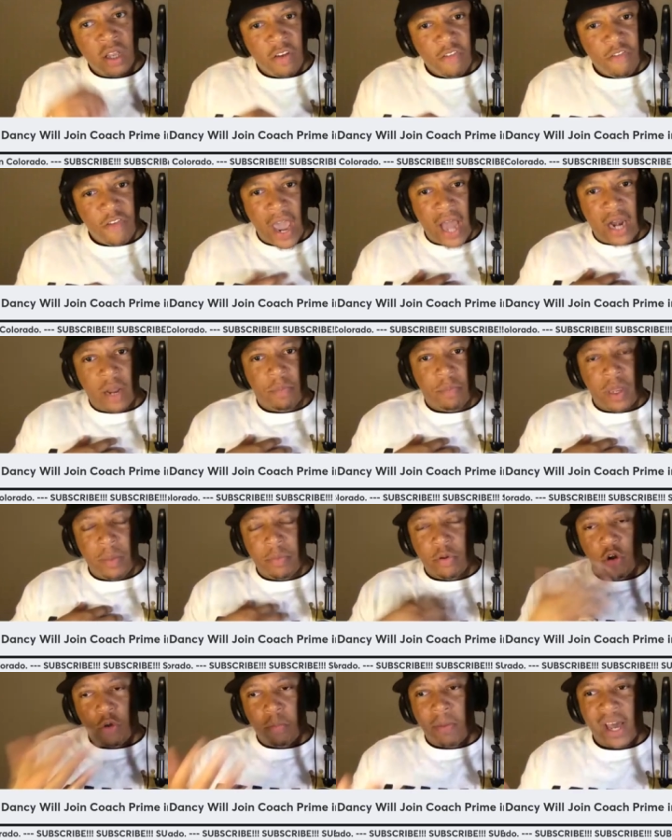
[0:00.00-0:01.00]
Valley
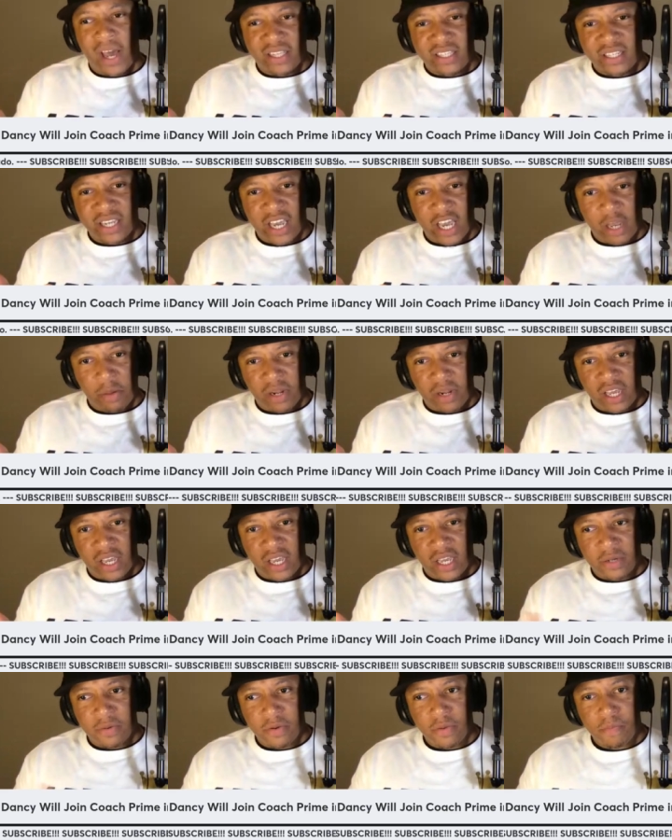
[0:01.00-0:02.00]
people on my
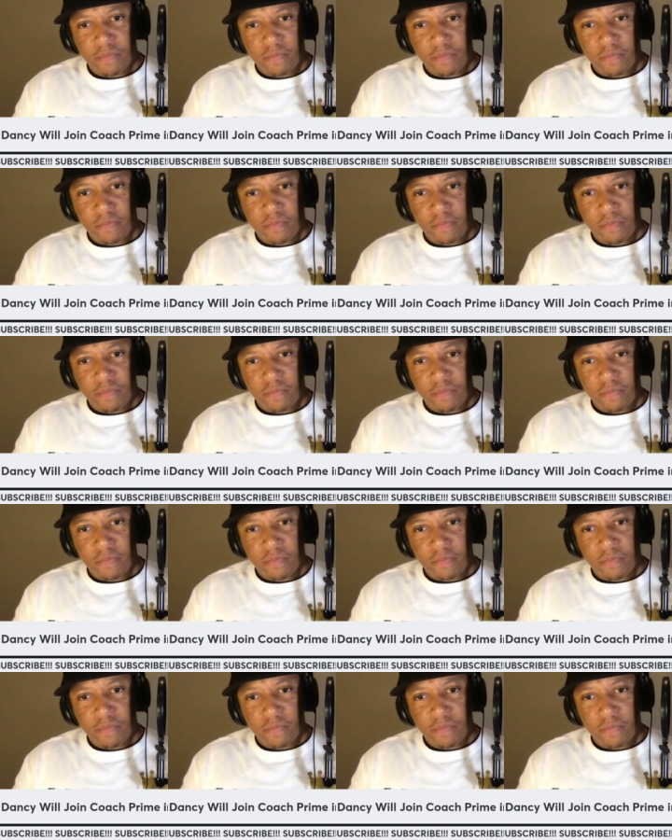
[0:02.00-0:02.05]
timeline.